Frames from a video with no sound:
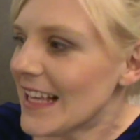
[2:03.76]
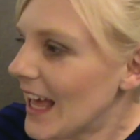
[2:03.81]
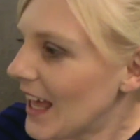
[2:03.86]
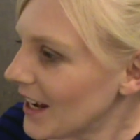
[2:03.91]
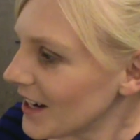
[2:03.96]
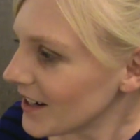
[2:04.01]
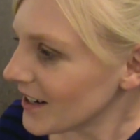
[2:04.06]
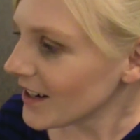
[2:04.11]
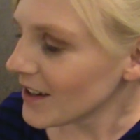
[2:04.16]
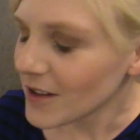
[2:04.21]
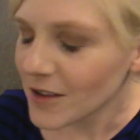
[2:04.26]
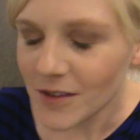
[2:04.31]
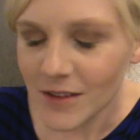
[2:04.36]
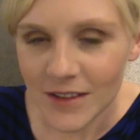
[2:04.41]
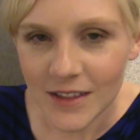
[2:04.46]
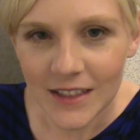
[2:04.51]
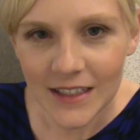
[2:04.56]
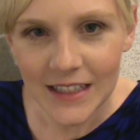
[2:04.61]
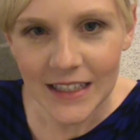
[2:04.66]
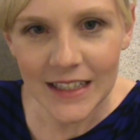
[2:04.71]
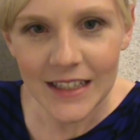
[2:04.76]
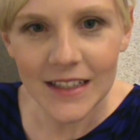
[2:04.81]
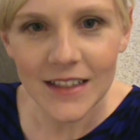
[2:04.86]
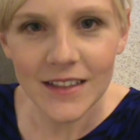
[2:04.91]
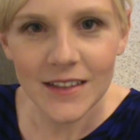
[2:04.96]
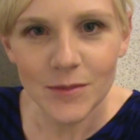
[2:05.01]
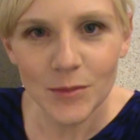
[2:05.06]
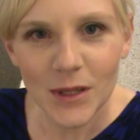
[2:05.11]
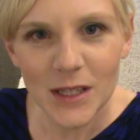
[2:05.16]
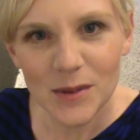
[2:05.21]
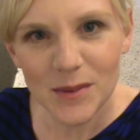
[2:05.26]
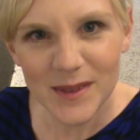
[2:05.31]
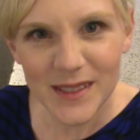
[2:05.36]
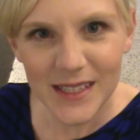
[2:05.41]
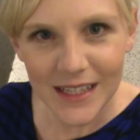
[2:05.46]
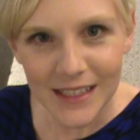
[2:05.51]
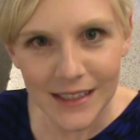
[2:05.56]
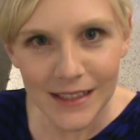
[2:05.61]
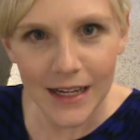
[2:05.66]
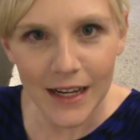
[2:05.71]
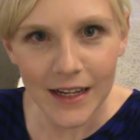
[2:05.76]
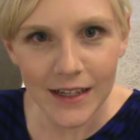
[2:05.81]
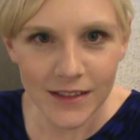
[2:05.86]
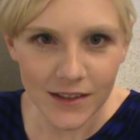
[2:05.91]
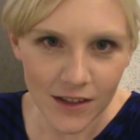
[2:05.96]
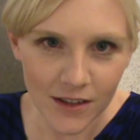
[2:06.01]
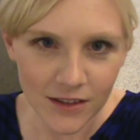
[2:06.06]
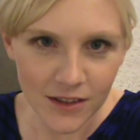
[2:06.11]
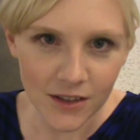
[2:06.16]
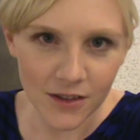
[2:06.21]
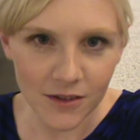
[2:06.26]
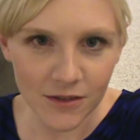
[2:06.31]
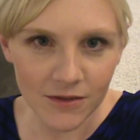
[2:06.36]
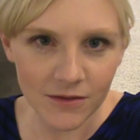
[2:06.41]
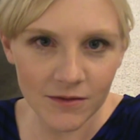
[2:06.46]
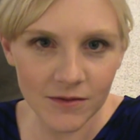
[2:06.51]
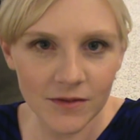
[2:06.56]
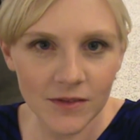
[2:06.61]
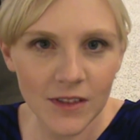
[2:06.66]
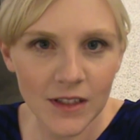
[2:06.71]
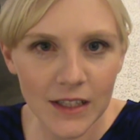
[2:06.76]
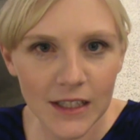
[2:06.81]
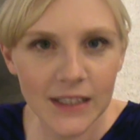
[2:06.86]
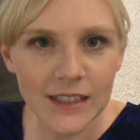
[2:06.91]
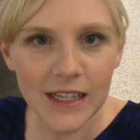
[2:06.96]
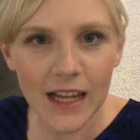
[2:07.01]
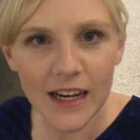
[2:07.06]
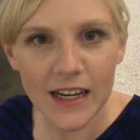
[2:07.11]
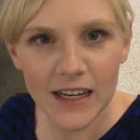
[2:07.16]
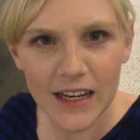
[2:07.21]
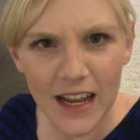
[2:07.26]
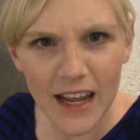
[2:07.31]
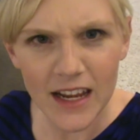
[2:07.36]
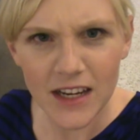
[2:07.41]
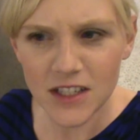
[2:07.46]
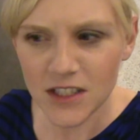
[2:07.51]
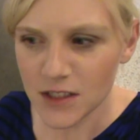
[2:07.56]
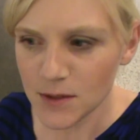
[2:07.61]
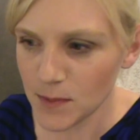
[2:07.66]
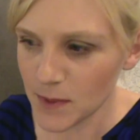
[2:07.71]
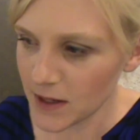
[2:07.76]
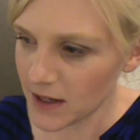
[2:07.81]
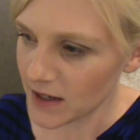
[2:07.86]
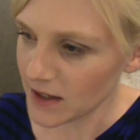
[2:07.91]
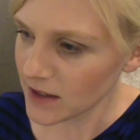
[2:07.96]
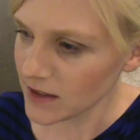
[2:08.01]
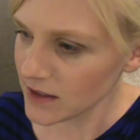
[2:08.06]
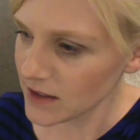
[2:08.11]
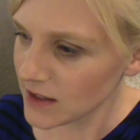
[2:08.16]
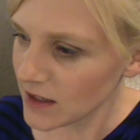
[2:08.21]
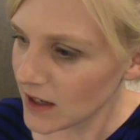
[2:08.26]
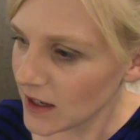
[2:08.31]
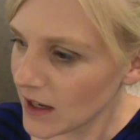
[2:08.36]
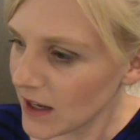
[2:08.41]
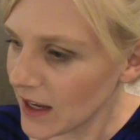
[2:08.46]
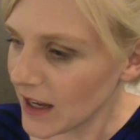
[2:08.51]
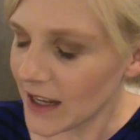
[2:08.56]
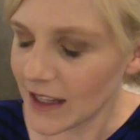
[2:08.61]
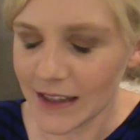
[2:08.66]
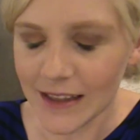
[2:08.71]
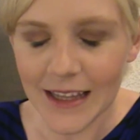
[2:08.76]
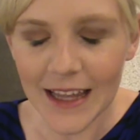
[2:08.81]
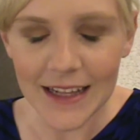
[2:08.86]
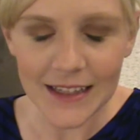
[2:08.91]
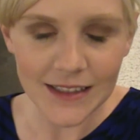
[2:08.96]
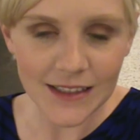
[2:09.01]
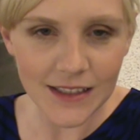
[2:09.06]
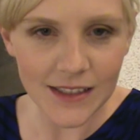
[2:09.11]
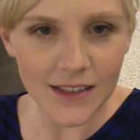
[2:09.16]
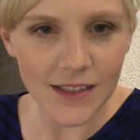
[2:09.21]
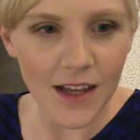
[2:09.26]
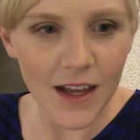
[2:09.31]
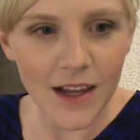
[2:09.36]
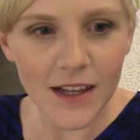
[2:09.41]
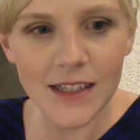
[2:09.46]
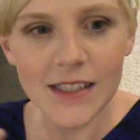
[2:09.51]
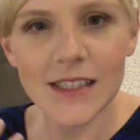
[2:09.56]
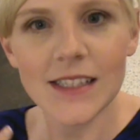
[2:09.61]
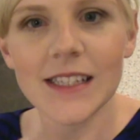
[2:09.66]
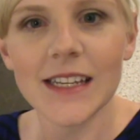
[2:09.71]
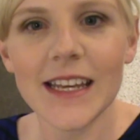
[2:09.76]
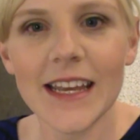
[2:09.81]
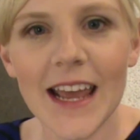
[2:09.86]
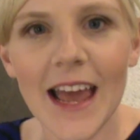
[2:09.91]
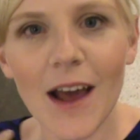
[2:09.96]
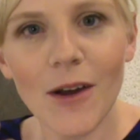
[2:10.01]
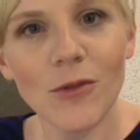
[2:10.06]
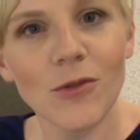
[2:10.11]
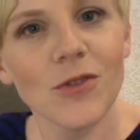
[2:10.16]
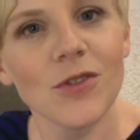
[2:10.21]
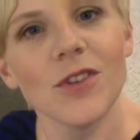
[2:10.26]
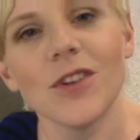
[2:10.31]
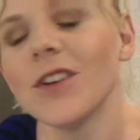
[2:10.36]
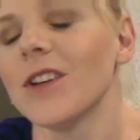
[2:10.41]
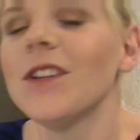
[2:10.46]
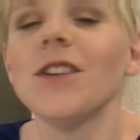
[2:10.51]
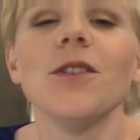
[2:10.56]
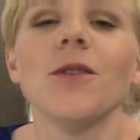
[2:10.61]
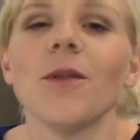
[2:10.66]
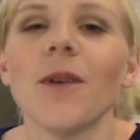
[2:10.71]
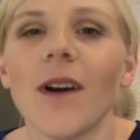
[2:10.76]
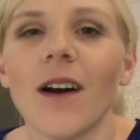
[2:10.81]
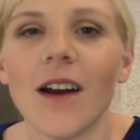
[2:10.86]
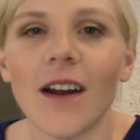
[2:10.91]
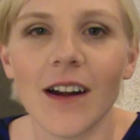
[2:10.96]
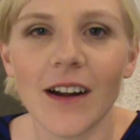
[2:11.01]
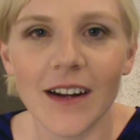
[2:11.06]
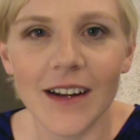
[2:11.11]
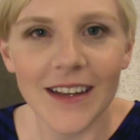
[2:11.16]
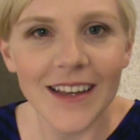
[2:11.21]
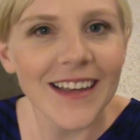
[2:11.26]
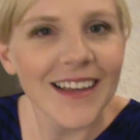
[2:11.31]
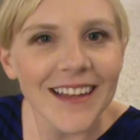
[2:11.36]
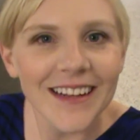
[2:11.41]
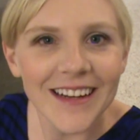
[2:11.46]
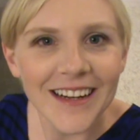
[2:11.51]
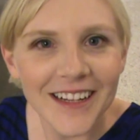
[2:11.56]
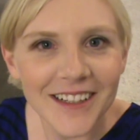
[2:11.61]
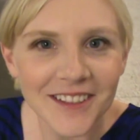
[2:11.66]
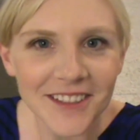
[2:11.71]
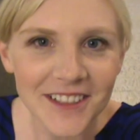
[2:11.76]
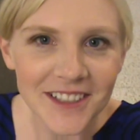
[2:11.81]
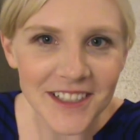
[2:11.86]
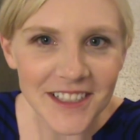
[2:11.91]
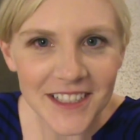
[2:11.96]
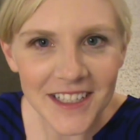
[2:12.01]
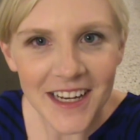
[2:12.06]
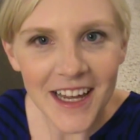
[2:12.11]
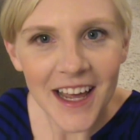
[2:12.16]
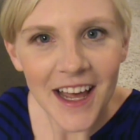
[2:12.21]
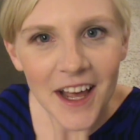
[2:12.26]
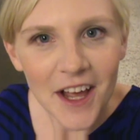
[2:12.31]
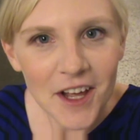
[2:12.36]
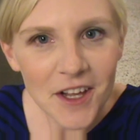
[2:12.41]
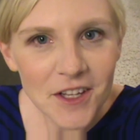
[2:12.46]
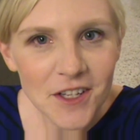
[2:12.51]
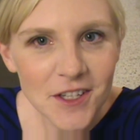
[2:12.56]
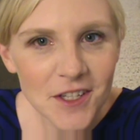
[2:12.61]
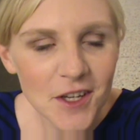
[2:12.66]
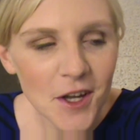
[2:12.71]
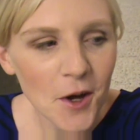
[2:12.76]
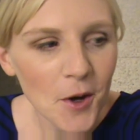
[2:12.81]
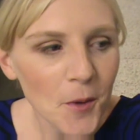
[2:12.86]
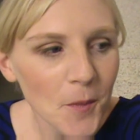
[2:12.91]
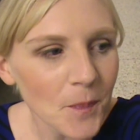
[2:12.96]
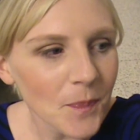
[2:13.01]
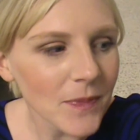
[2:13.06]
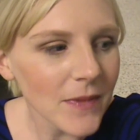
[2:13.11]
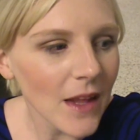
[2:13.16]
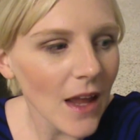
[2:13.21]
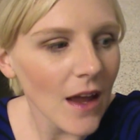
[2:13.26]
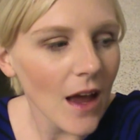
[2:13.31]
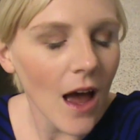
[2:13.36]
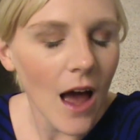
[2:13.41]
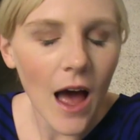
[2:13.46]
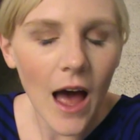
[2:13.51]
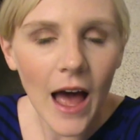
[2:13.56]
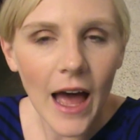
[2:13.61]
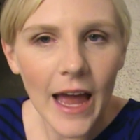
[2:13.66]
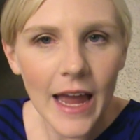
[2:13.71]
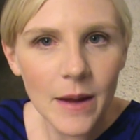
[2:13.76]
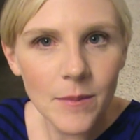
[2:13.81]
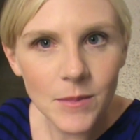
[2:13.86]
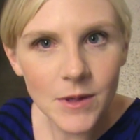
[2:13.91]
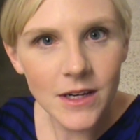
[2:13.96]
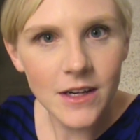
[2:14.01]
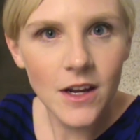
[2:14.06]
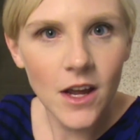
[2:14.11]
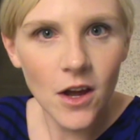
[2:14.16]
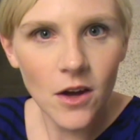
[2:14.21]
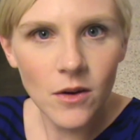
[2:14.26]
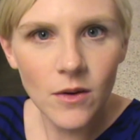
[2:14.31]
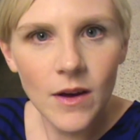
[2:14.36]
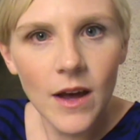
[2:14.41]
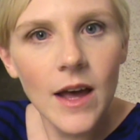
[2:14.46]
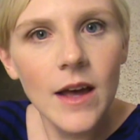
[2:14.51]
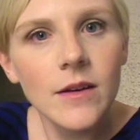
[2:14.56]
I don't know, placement test day is also an exciting day just because it lets us see how good you are in English. So I'm gonna go.